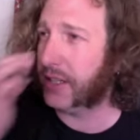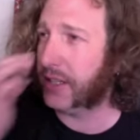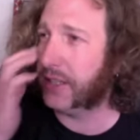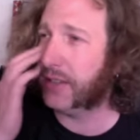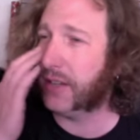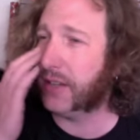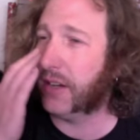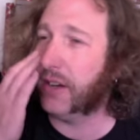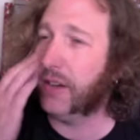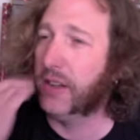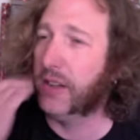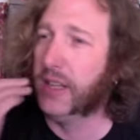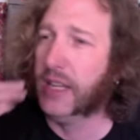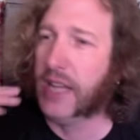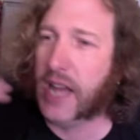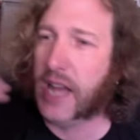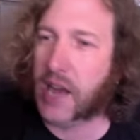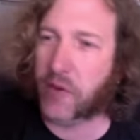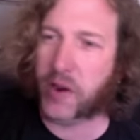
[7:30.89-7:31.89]
So
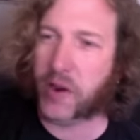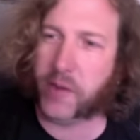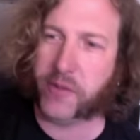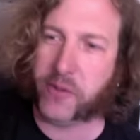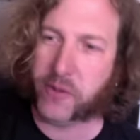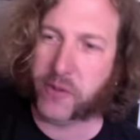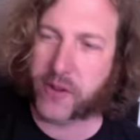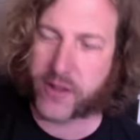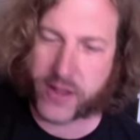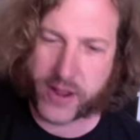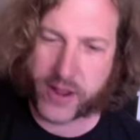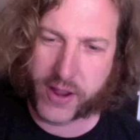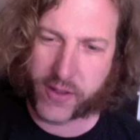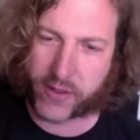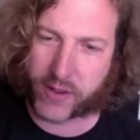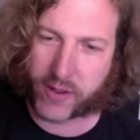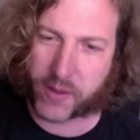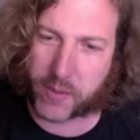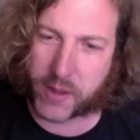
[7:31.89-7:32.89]
I went up to where they
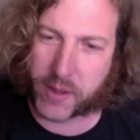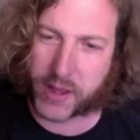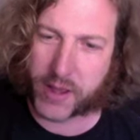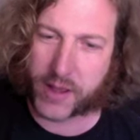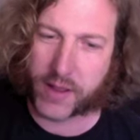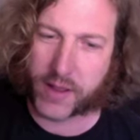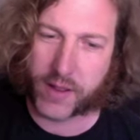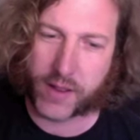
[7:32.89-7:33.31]
used to be,